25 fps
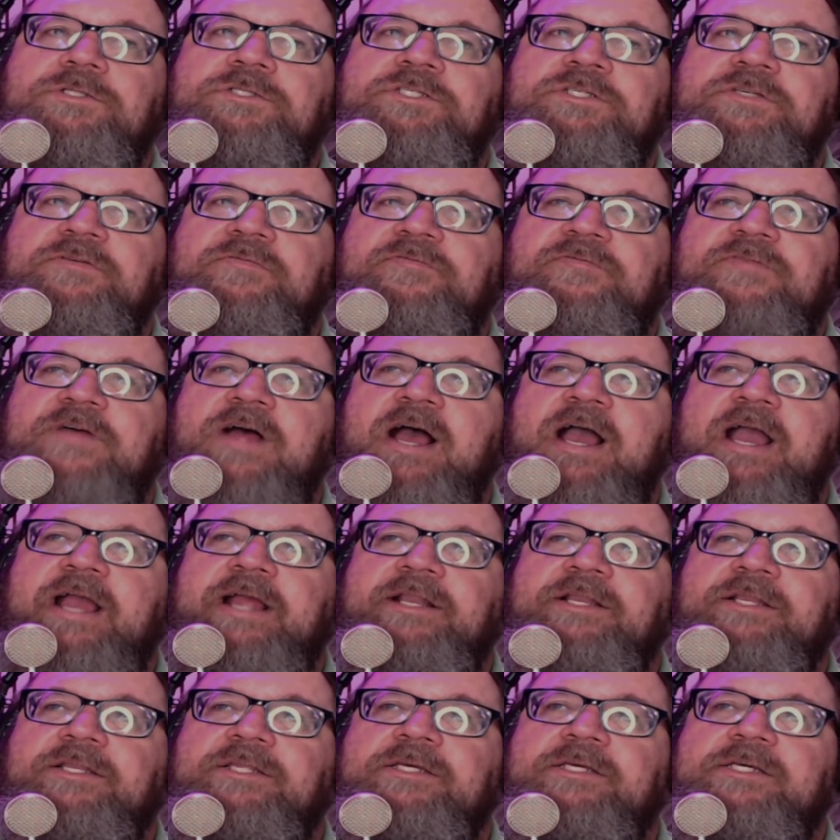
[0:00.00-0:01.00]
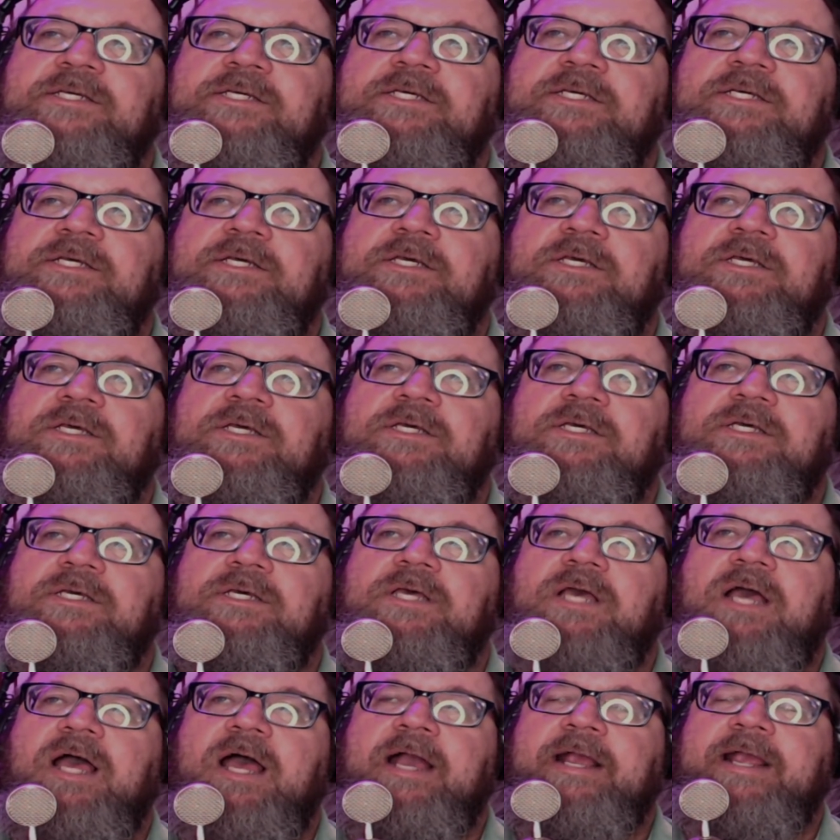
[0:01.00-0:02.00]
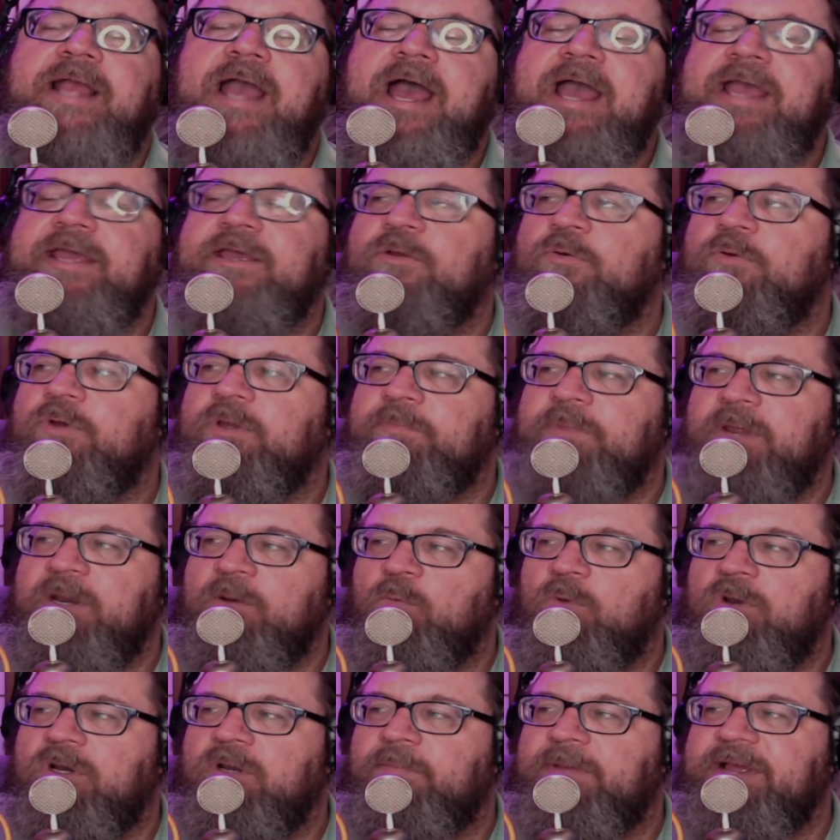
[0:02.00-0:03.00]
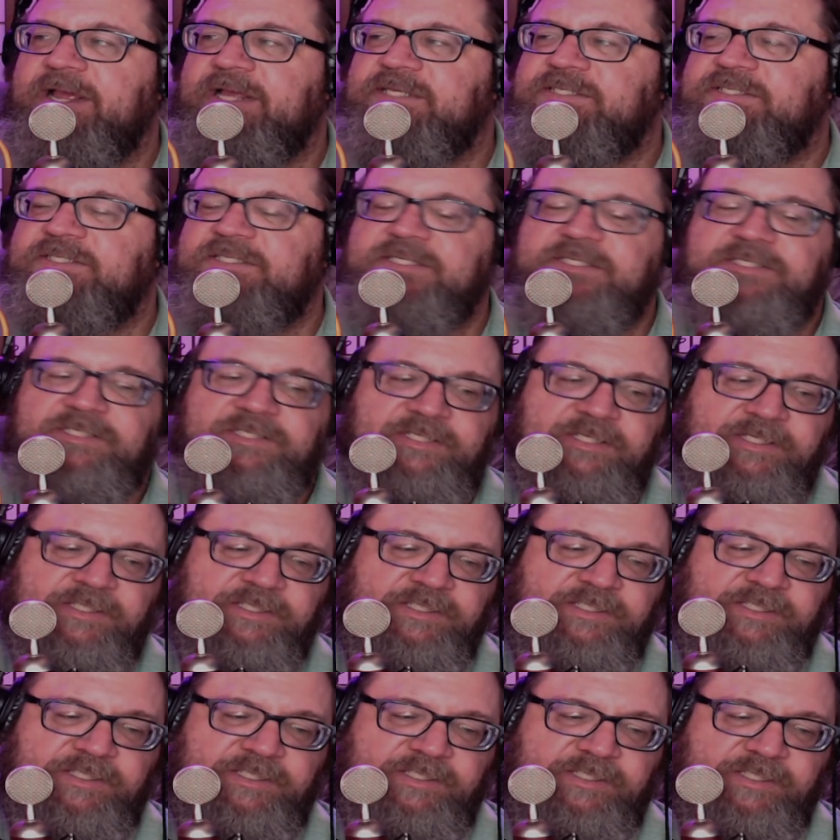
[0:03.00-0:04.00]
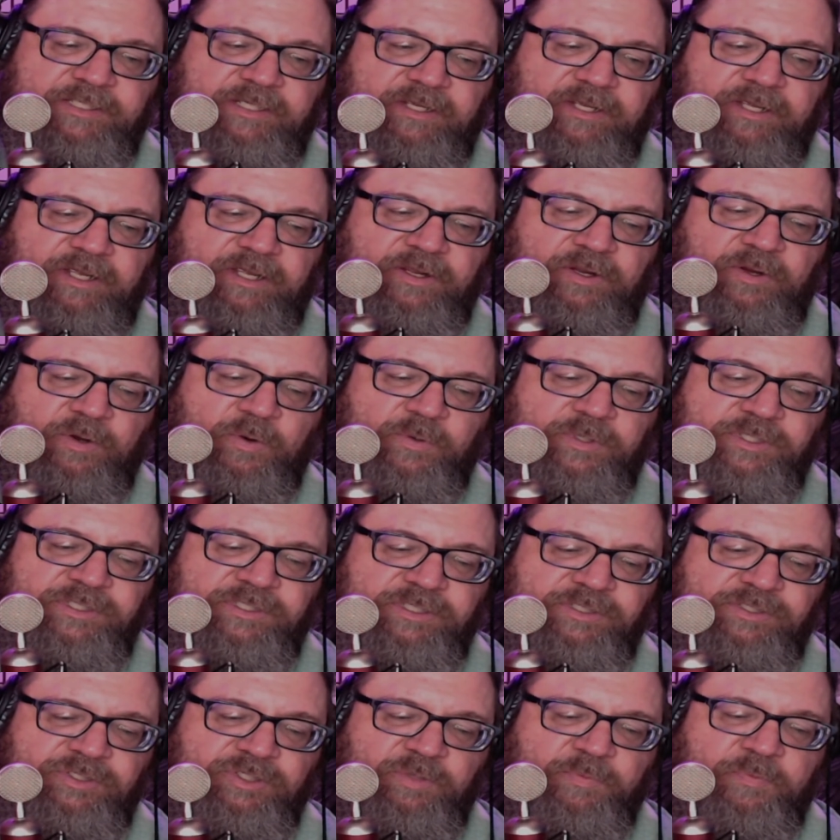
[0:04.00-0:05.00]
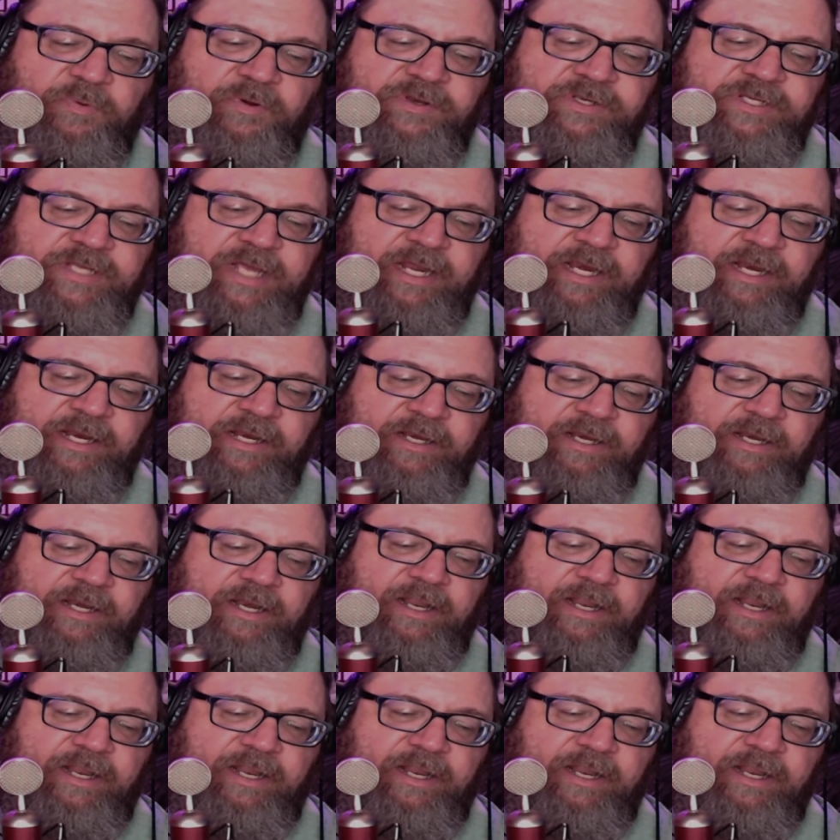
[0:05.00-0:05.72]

find a guy who had been one of my assistants, who was a superintendent